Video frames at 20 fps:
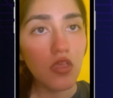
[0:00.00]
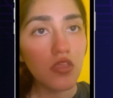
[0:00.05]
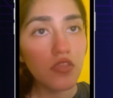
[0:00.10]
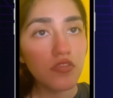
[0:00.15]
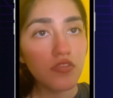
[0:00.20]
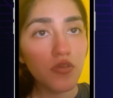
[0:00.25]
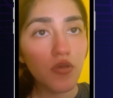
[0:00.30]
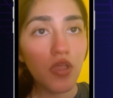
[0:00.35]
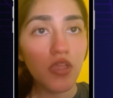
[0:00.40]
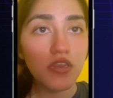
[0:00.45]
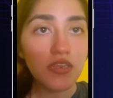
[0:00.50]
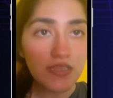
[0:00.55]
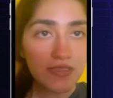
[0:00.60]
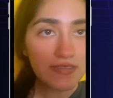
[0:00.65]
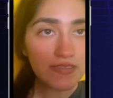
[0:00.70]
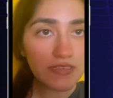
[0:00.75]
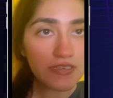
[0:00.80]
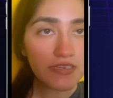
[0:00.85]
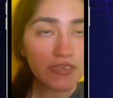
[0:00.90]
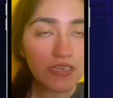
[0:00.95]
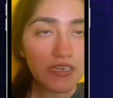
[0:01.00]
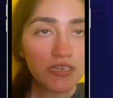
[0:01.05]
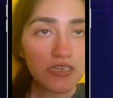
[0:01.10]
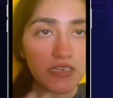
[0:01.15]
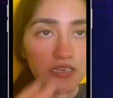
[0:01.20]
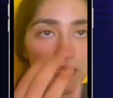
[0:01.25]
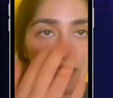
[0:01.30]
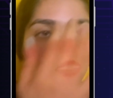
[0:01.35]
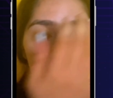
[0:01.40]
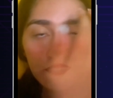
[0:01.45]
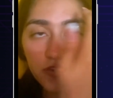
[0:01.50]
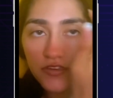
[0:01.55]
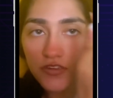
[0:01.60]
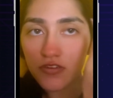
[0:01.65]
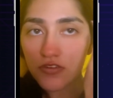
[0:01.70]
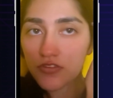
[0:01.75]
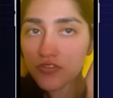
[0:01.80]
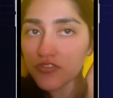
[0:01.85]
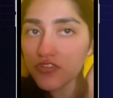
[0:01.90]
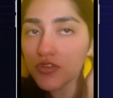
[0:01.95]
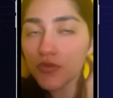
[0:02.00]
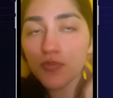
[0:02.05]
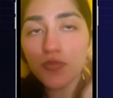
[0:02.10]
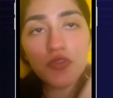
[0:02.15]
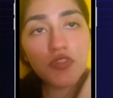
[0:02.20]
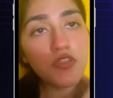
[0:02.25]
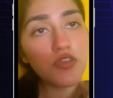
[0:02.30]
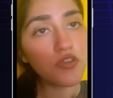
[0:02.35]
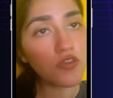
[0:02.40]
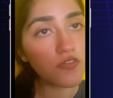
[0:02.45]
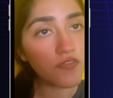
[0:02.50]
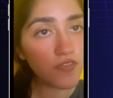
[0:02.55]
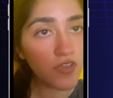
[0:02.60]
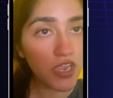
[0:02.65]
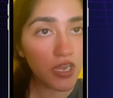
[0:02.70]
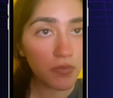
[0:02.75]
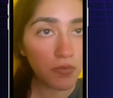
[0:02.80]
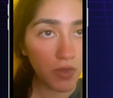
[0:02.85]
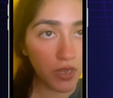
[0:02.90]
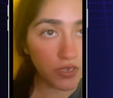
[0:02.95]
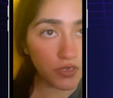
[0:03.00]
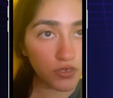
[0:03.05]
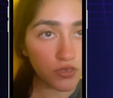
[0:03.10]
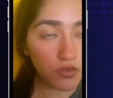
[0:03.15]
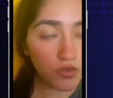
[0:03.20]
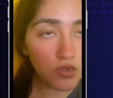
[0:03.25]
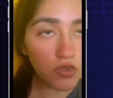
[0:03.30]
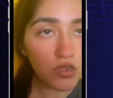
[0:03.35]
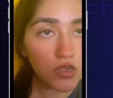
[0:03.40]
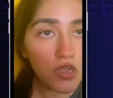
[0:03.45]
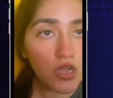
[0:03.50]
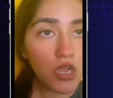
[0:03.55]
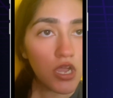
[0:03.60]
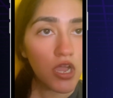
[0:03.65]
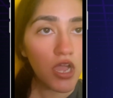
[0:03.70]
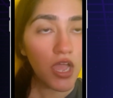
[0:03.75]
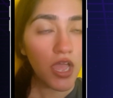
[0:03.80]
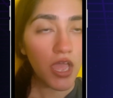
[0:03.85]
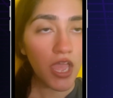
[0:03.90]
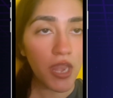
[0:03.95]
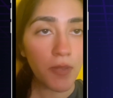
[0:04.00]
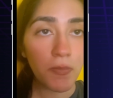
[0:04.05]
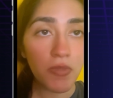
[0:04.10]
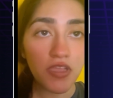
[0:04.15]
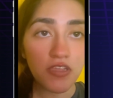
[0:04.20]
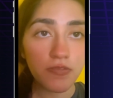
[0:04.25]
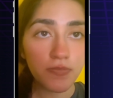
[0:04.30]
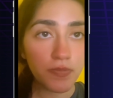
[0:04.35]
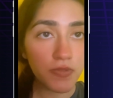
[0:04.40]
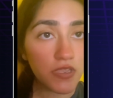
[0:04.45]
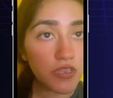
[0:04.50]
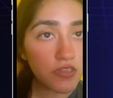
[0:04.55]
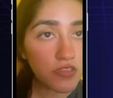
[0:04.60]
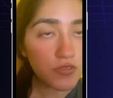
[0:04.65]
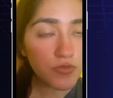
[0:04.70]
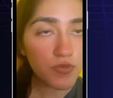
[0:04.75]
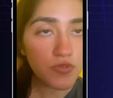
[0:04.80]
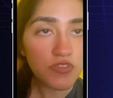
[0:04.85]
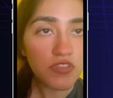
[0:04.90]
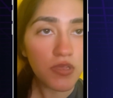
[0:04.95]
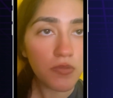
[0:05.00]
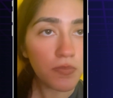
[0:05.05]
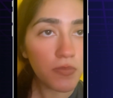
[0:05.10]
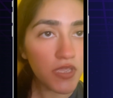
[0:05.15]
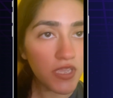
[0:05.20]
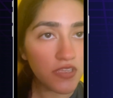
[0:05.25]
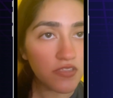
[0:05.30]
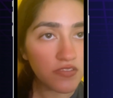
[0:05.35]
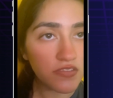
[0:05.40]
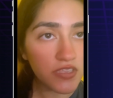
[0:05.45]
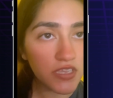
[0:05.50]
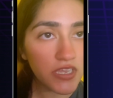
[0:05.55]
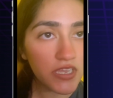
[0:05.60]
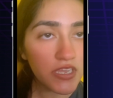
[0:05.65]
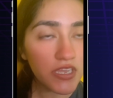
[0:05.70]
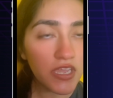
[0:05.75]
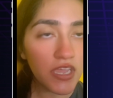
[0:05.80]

So I recently did an internship with Unified Mentor, and my experience was amazing.